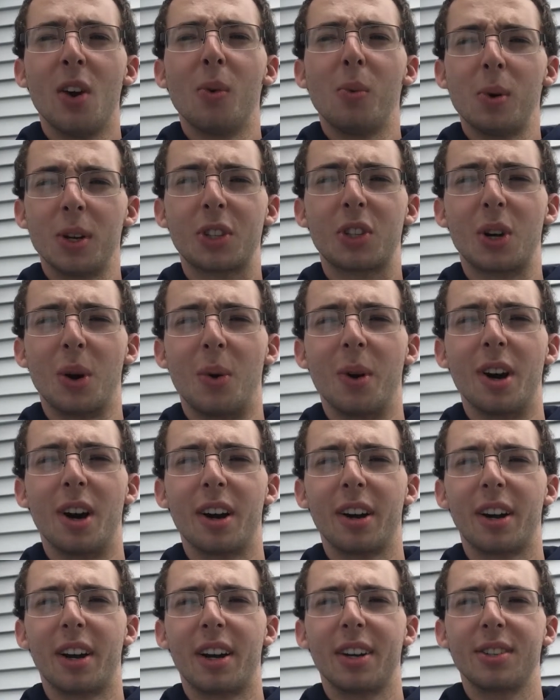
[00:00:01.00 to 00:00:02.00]
What's going
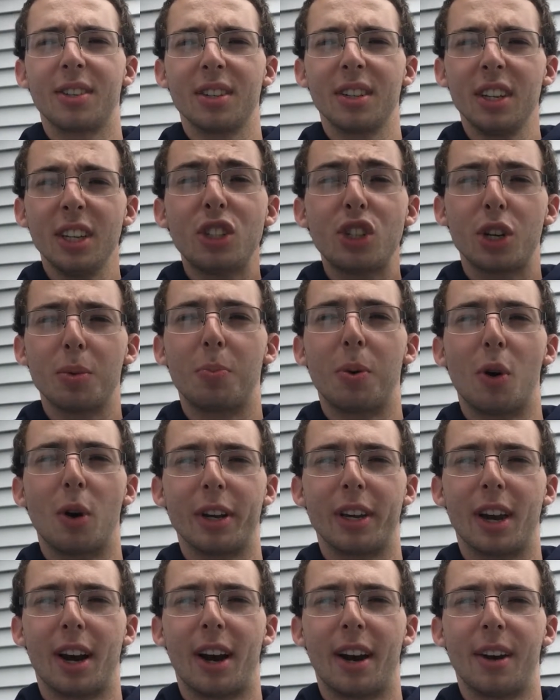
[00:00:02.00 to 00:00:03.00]
on, guys? It's your boy
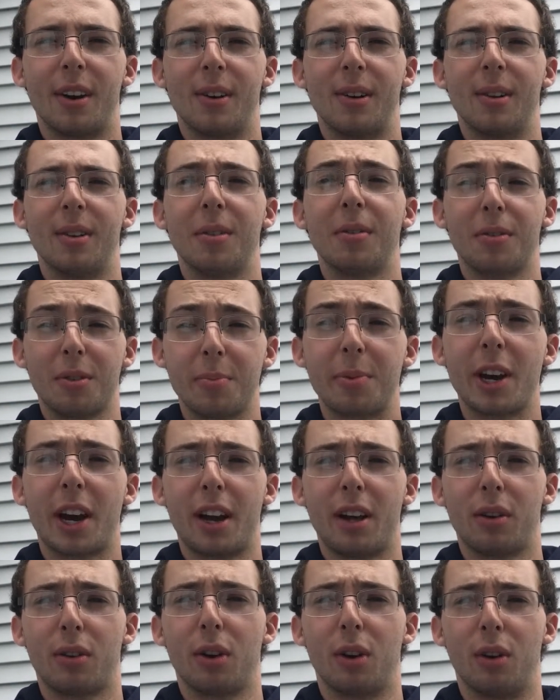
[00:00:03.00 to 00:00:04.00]
Kyle from
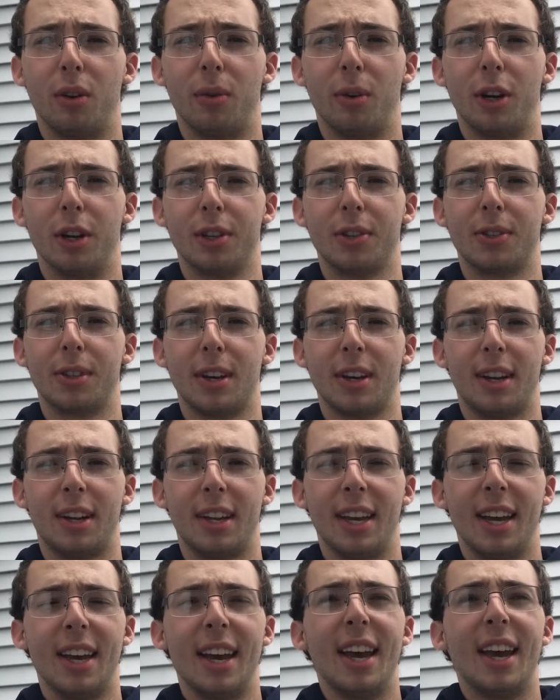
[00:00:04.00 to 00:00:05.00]
Kylecurtinrealestate,
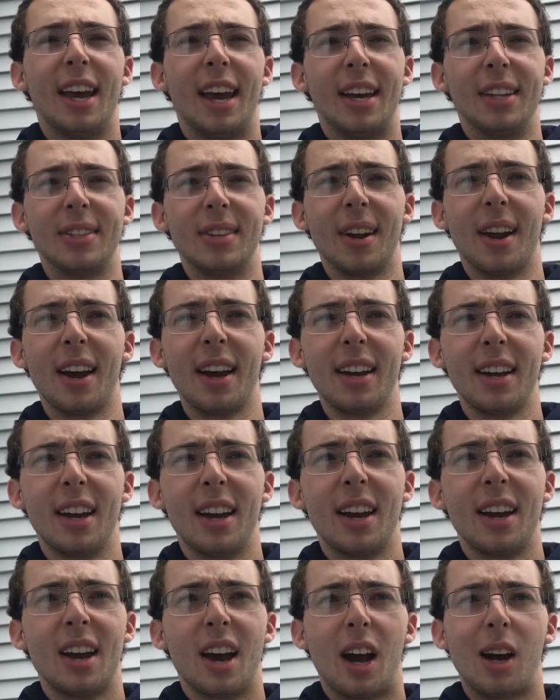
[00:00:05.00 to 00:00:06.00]
and today
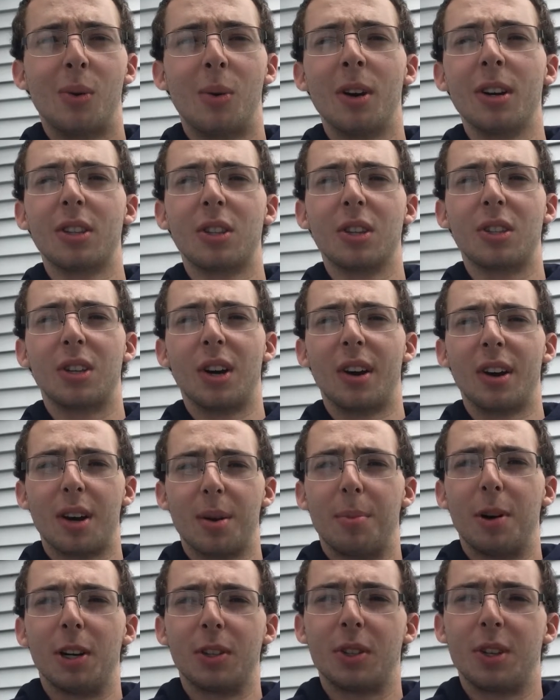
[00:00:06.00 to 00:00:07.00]
I wanted to talk
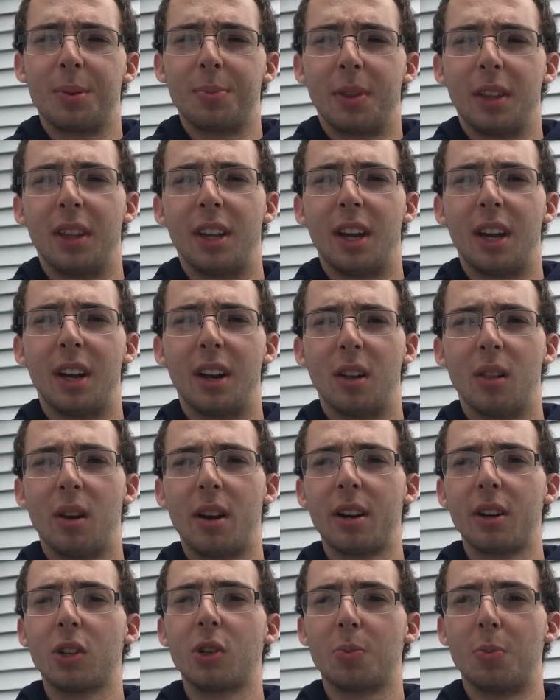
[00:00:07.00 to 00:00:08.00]
about something that a
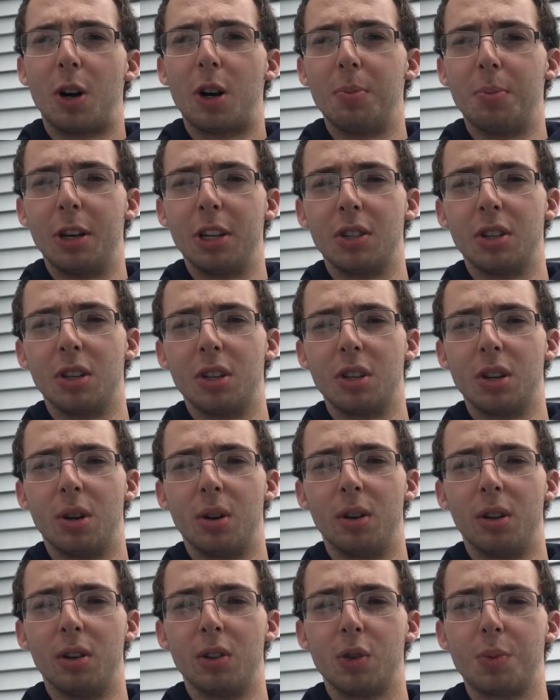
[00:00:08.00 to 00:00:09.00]
lot of small business
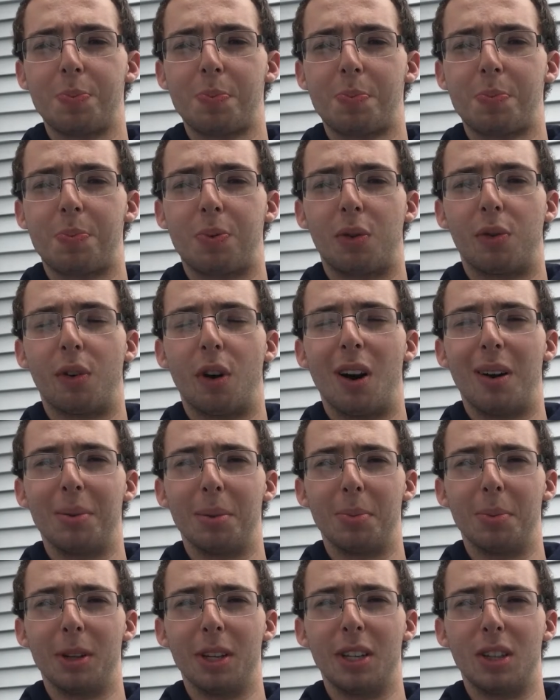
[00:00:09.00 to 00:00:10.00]
owners
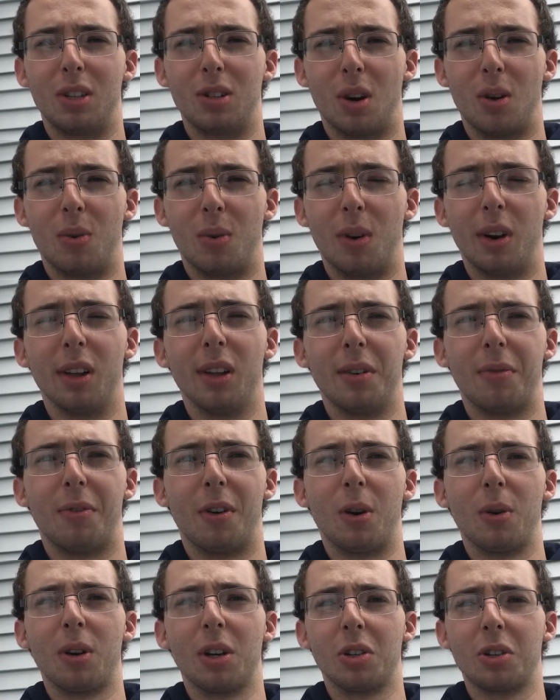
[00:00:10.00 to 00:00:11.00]
probably don't really
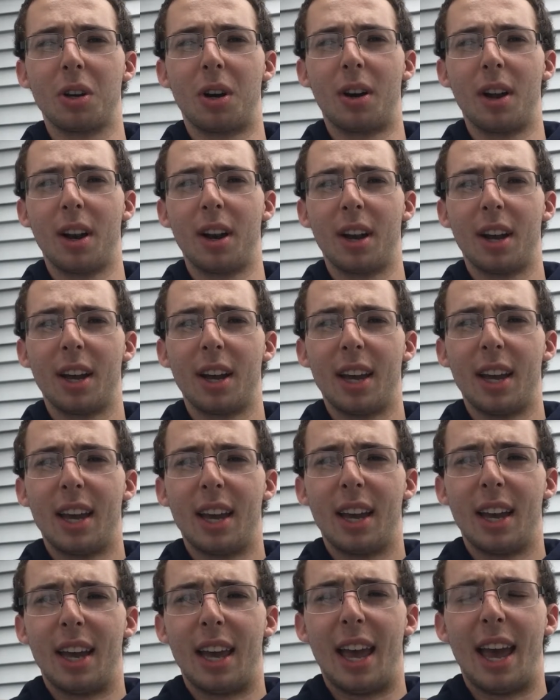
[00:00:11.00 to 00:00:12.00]
focus on,
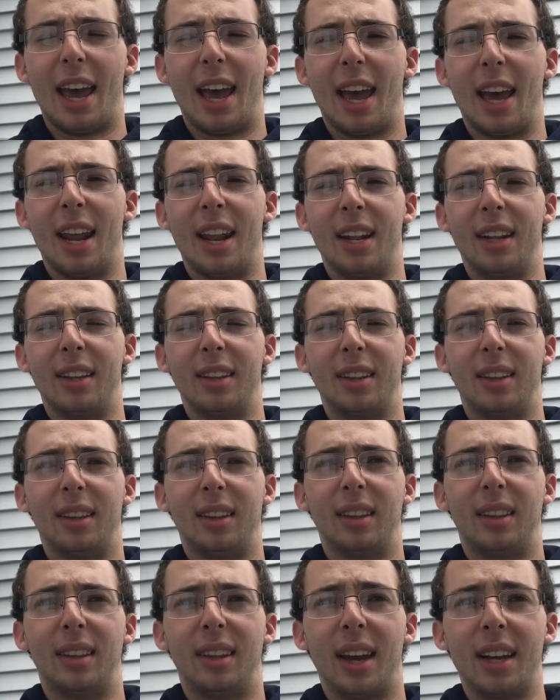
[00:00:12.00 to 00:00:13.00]
and
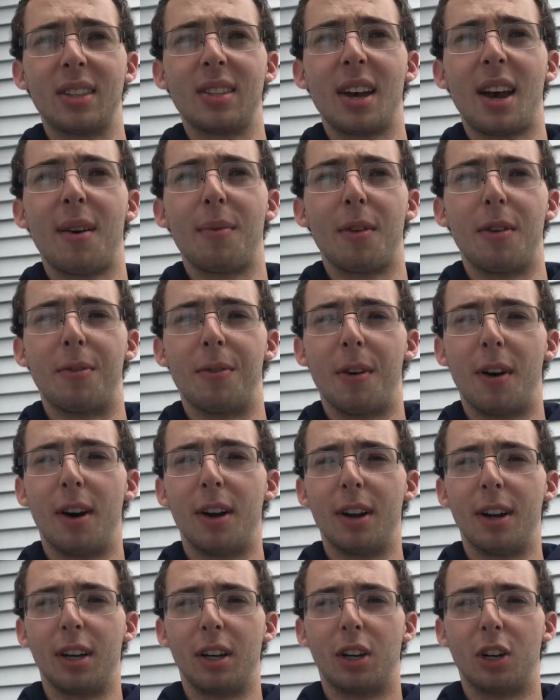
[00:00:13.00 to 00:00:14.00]
that's having
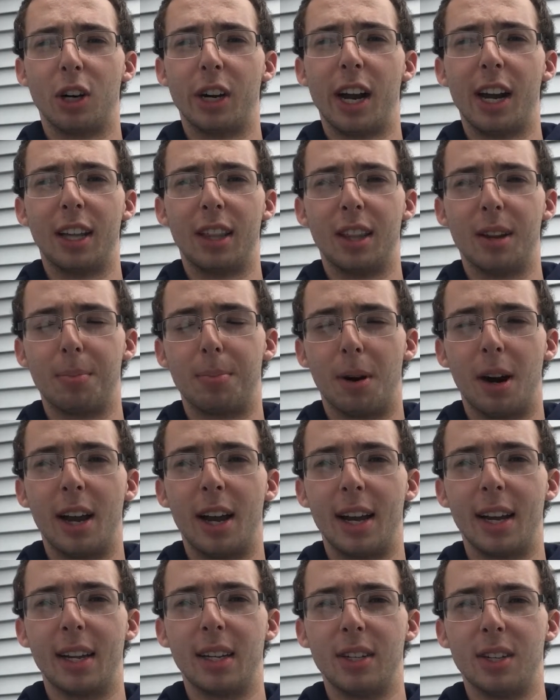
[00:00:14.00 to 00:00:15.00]
fun creating the
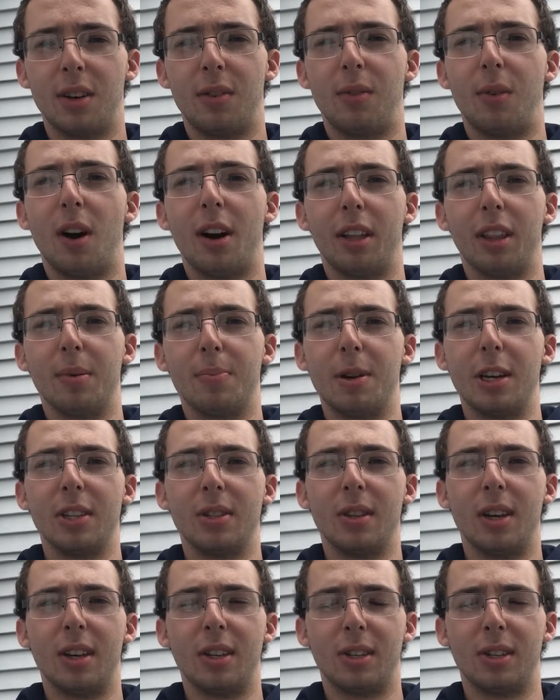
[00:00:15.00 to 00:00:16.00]
brand and running the
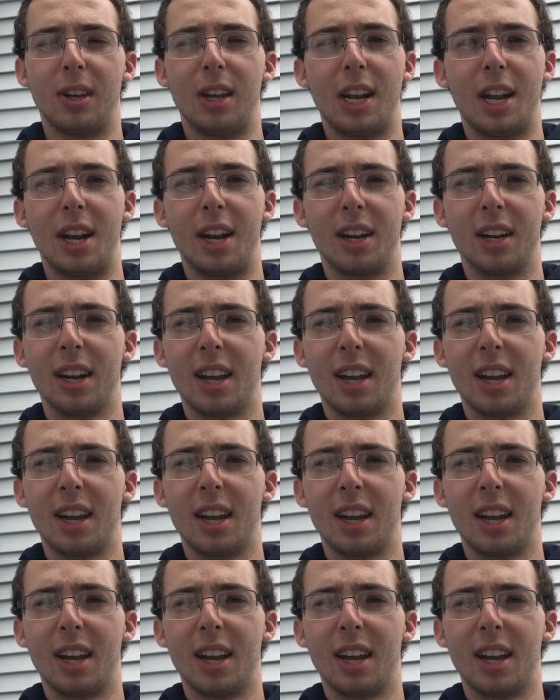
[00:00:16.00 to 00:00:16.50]
business and